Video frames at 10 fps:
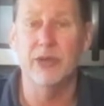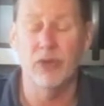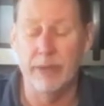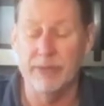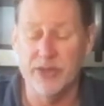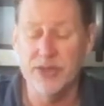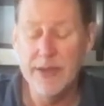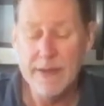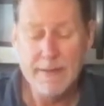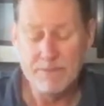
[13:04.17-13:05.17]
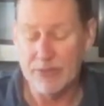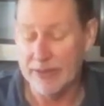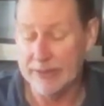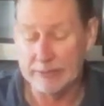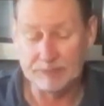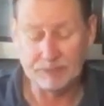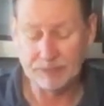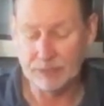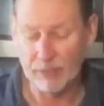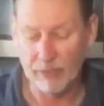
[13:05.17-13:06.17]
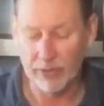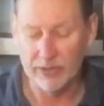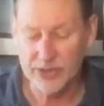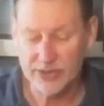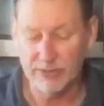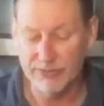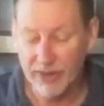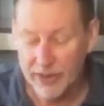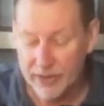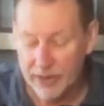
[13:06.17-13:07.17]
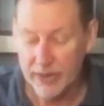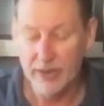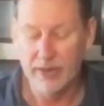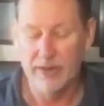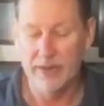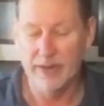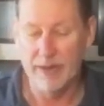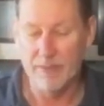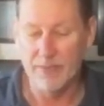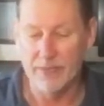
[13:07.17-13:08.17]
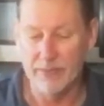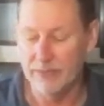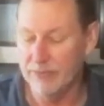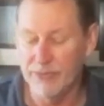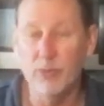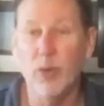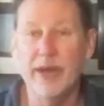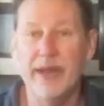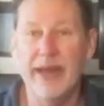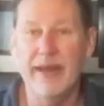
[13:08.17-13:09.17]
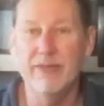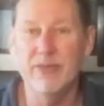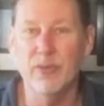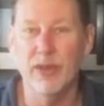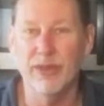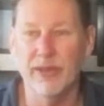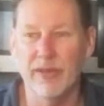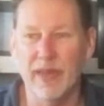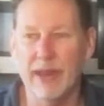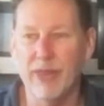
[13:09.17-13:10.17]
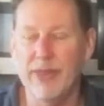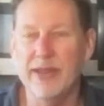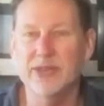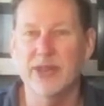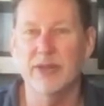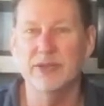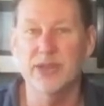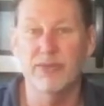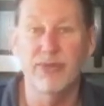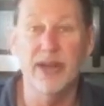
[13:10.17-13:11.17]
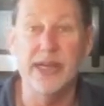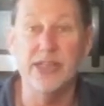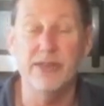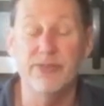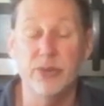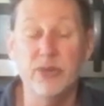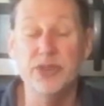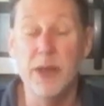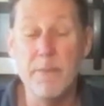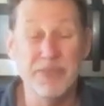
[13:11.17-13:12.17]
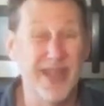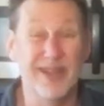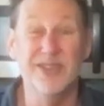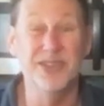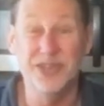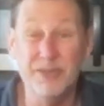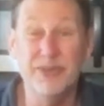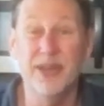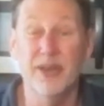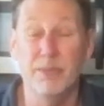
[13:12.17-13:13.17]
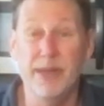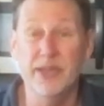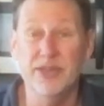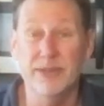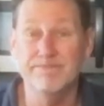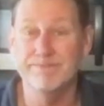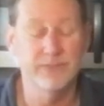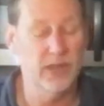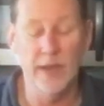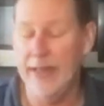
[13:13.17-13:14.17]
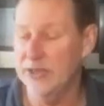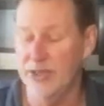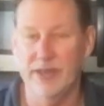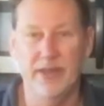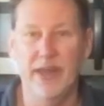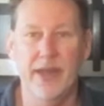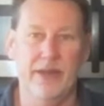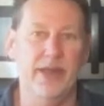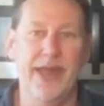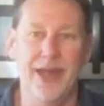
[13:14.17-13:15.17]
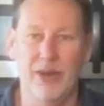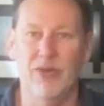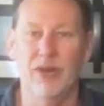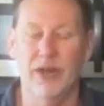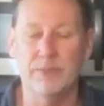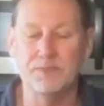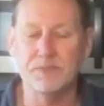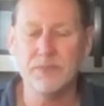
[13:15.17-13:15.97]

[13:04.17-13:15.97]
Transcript: and ripeness. Um, just a fun, um, fun wine to have with a lot of things that are just fun and easy foods. Zinfandel and pizza, classic. You can't you can't go wrong.